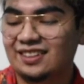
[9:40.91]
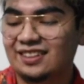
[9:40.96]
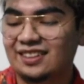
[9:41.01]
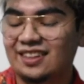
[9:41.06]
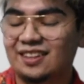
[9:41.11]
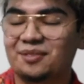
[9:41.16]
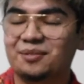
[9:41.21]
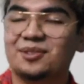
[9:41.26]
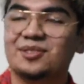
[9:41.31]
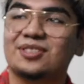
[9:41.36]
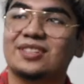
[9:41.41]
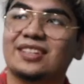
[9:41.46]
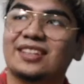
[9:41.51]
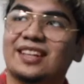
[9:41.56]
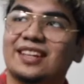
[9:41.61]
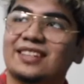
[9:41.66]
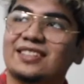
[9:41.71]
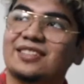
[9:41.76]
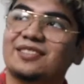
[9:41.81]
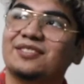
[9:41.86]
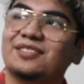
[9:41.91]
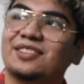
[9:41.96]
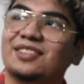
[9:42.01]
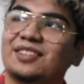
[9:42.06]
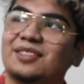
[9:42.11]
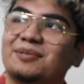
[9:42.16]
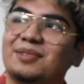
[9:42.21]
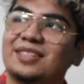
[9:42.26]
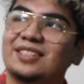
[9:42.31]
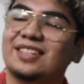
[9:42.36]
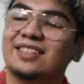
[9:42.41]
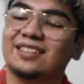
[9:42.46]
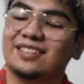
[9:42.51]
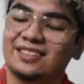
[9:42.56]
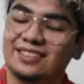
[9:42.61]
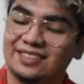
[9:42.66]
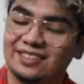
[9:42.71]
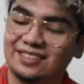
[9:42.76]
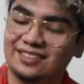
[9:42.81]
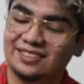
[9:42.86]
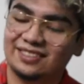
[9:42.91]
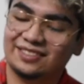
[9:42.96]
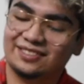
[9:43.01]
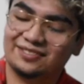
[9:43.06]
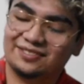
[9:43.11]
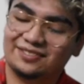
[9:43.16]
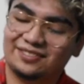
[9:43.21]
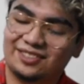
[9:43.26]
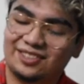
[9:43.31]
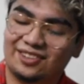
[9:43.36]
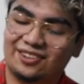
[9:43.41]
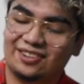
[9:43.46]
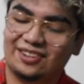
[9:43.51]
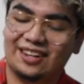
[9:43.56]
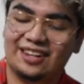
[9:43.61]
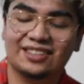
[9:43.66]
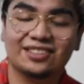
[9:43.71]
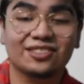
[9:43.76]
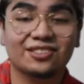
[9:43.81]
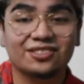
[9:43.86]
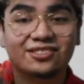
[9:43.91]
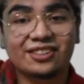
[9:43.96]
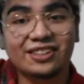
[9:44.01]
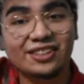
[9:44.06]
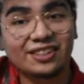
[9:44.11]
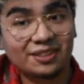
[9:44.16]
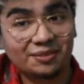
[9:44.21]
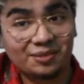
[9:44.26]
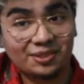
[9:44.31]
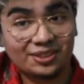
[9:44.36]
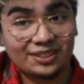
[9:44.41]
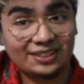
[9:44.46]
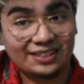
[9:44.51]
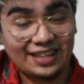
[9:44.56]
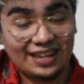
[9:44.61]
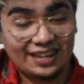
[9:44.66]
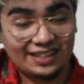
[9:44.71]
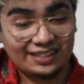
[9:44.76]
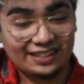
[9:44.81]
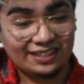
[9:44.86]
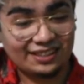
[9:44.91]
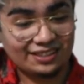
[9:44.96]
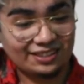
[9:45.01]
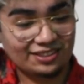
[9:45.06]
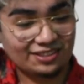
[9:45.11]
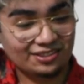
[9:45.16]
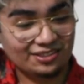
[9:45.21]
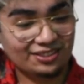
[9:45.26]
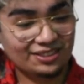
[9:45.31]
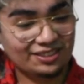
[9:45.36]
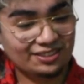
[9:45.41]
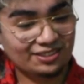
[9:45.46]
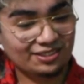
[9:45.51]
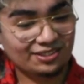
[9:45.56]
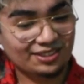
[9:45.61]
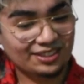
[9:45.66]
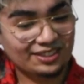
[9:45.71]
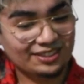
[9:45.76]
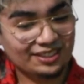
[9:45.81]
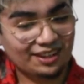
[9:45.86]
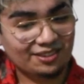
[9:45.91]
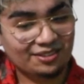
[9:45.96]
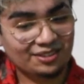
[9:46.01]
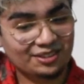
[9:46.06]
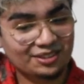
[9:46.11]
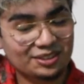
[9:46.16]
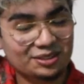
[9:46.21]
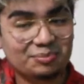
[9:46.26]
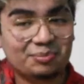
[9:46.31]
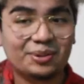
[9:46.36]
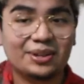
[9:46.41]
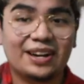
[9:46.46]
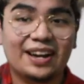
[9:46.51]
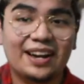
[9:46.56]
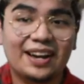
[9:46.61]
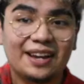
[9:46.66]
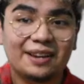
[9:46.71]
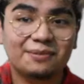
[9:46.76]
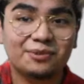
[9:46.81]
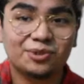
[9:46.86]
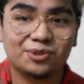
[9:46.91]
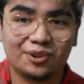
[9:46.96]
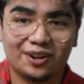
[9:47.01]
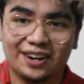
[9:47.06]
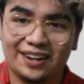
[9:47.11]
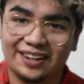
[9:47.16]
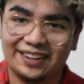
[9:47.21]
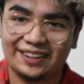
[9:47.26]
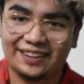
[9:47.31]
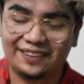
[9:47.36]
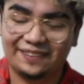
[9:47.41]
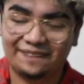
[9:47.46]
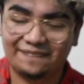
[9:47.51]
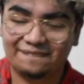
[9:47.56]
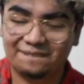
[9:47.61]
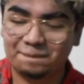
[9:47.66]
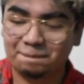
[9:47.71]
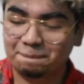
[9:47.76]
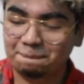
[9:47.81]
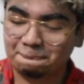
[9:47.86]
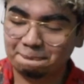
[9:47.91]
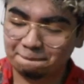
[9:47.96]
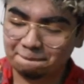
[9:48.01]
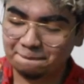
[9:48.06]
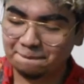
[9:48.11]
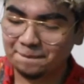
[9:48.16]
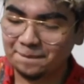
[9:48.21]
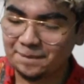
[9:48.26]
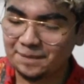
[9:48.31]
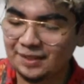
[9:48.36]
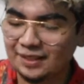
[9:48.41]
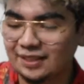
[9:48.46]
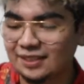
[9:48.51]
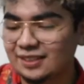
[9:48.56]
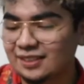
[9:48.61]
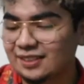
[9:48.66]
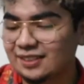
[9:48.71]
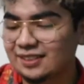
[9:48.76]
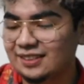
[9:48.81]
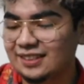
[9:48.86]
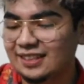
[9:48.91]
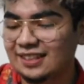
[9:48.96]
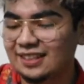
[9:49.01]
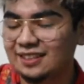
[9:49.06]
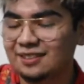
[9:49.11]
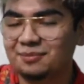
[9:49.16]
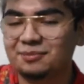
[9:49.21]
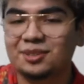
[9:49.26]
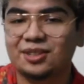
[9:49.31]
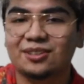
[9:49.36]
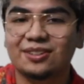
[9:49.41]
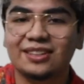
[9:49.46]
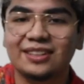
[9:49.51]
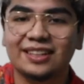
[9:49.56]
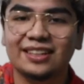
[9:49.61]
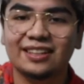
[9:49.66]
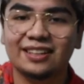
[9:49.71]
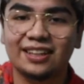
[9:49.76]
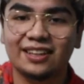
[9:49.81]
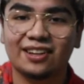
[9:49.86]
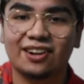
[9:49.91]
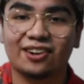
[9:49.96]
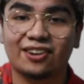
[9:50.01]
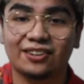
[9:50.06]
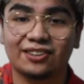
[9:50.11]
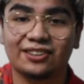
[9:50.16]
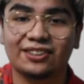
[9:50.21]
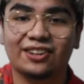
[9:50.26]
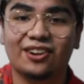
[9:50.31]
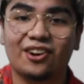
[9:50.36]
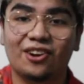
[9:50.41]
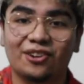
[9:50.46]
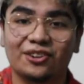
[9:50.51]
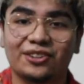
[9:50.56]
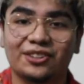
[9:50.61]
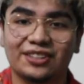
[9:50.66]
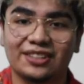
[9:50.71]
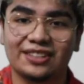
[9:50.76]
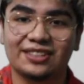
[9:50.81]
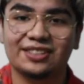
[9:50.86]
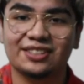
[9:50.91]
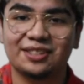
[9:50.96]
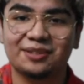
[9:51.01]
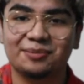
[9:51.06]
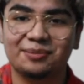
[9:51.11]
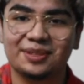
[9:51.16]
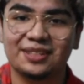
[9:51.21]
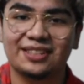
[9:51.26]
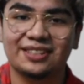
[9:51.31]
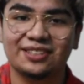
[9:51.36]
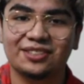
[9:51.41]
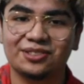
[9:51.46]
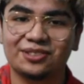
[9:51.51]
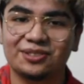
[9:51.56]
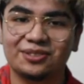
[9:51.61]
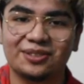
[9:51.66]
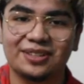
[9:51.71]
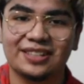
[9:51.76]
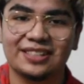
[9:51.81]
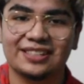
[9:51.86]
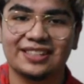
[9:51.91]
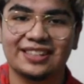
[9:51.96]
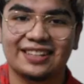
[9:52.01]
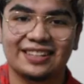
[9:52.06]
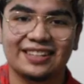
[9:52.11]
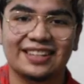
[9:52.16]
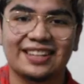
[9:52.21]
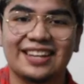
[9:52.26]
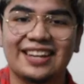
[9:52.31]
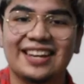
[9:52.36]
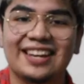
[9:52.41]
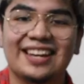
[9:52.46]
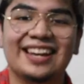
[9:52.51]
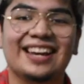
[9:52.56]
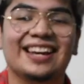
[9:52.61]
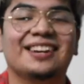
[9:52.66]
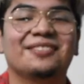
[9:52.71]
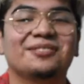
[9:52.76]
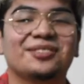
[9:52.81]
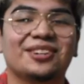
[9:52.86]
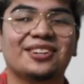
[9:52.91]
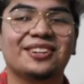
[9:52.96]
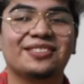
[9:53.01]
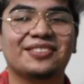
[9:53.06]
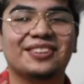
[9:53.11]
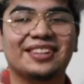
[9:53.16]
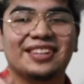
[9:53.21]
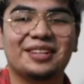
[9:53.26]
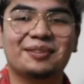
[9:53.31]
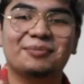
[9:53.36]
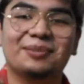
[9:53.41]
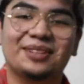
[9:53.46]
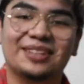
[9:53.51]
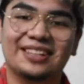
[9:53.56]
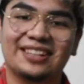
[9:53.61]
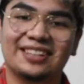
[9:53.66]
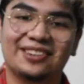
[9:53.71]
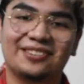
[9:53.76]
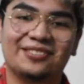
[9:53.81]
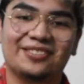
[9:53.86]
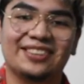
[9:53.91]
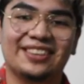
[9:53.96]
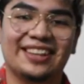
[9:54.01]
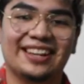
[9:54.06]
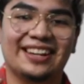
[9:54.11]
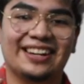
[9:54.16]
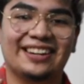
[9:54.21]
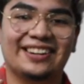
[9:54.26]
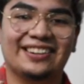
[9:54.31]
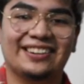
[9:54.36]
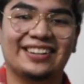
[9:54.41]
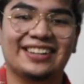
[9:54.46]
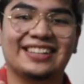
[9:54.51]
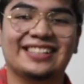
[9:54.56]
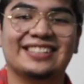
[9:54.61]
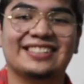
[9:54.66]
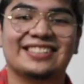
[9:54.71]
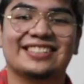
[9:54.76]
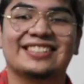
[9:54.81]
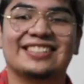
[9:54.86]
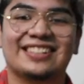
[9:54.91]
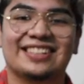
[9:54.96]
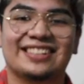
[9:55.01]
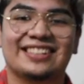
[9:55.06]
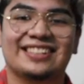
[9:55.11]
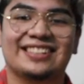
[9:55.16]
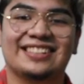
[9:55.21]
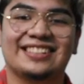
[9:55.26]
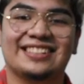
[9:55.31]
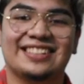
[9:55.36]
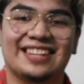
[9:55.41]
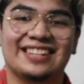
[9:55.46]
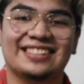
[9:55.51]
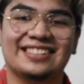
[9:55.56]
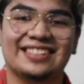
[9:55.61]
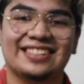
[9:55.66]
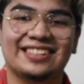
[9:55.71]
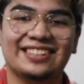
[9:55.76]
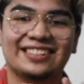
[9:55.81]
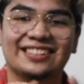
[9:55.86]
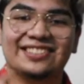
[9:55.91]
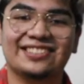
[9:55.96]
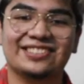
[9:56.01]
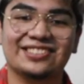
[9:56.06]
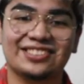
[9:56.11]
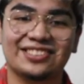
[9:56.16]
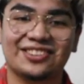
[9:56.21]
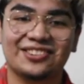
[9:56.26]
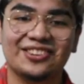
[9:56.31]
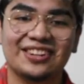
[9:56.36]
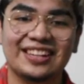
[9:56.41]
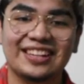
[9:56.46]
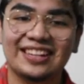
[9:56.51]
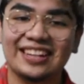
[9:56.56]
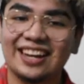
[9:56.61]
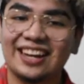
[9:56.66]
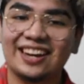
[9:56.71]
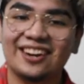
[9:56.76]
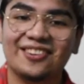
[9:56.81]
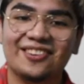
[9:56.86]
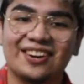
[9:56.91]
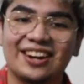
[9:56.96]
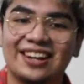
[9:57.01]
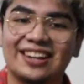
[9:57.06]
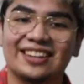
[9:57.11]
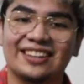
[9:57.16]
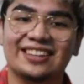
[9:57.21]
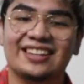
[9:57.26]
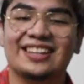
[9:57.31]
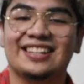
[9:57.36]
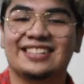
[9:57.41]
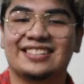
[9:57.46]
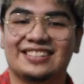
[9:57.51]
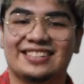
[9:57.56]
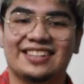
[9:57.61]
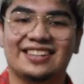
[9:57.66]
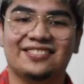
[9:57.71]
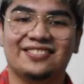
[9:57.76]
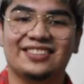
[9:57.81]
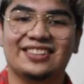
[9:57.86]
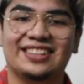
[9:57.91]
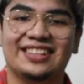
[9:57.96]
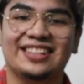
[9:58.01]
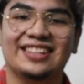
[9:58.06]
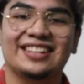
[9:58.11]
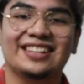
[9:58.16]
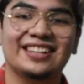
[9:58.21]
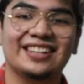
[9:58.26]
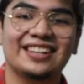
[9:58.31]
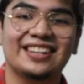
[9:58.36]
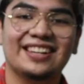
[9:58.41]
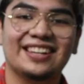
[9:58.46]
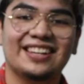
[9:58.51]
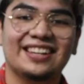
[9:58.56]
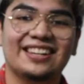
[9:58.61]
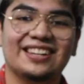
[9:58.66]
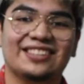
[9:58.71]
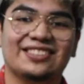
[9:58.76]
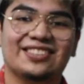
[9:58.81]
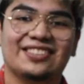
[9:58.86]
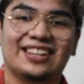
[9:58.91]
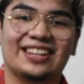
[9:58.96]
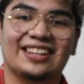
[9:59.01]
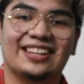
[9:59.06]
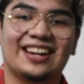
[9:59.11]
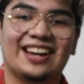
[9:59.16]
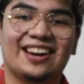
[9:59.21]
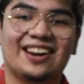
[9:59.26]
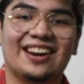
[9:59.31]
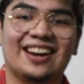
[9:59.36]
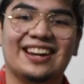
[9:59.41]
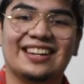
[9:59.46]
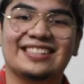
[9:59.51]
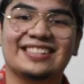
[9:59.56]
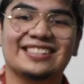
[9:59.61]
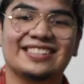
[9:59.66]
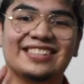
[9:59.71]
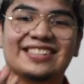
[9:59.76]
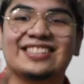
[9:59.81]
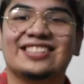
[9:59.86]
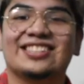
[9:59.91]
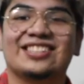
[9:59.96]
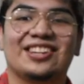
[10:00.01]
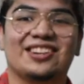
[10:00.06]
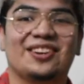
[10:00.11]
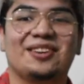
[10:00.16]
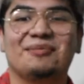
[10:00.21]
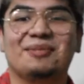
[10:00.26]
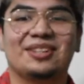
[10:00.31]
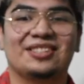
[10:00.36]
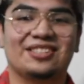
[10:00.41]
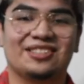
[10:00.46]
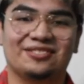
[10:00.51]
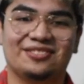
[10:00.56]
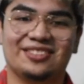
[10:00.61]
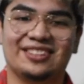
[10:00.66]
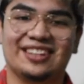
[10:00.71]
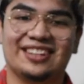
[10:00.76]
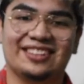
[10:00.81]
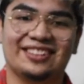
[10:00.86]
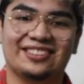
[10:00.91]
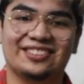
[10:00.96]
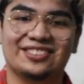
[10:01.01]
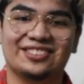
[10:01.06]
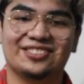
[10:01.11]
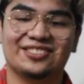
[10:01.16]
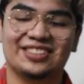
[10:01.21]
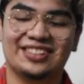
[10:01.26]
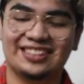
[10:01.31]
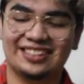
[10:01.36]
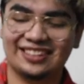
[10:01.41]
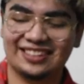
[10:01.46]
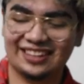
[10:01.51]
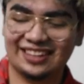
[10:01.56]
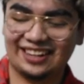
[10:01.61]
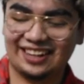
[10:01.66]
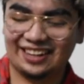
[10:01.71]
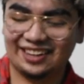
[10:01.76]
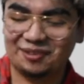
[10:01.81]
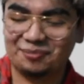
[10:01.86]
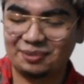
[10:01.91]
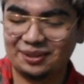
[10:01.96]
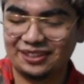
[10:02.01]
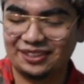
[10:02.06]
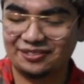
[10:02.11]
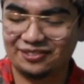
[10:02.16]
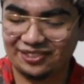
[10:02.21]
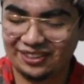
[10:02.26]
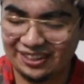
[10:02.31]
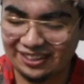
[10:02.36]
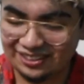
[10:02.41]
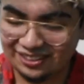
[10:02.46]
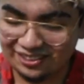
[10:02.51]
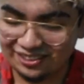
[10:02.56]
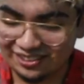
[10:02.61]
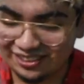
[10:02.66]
now I'm using like to fill in my sentences. Sorry, I told you I couldn't multitask. I couldn't do these two things at once, but I'm trying. Yeah, I'm sorry that like all you're gonna see me do is like, and I'm sorry if I keep looking over there. It's just like this has like a little screen now where I could like see everything. So like now I just like stare at myself in that little screen. Like I completely forget to